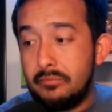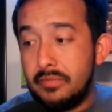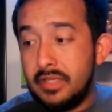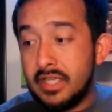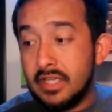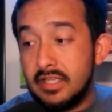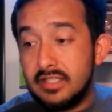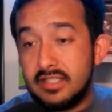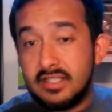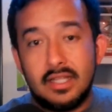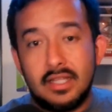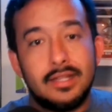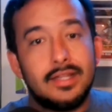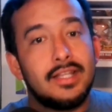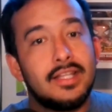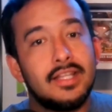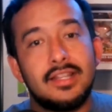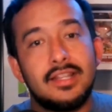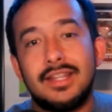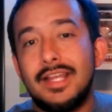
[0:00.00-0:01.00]
Because
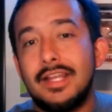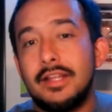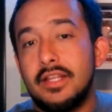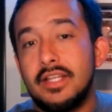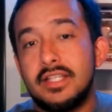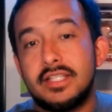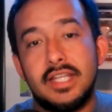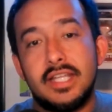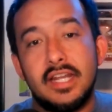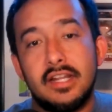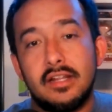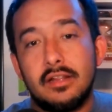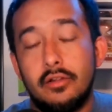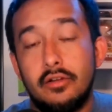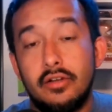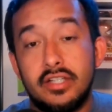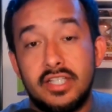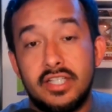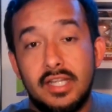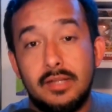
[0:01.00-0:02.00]
then this Santa
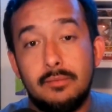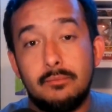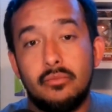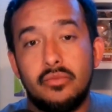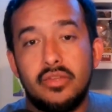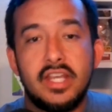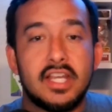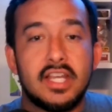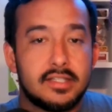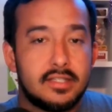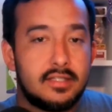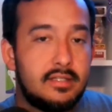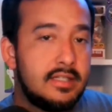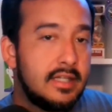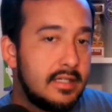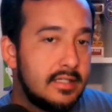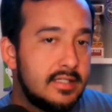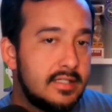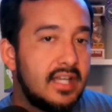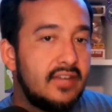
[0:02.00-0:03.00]
Clara team, yes,
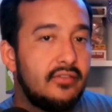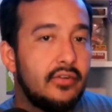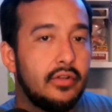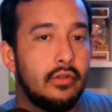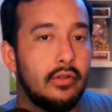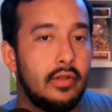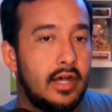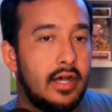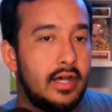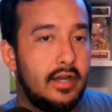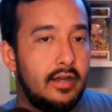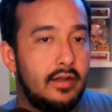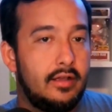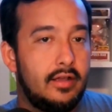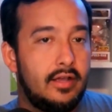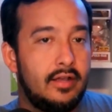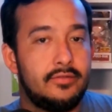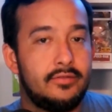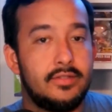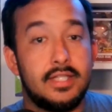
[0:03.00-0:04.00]
does have a lot
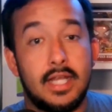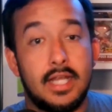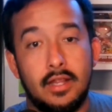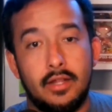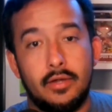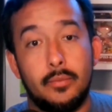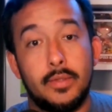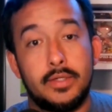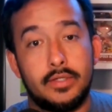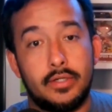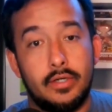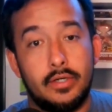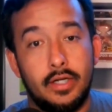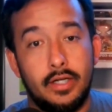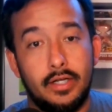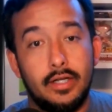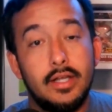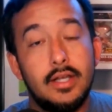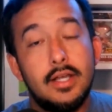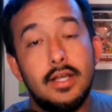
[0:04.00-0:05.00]
of talent returning.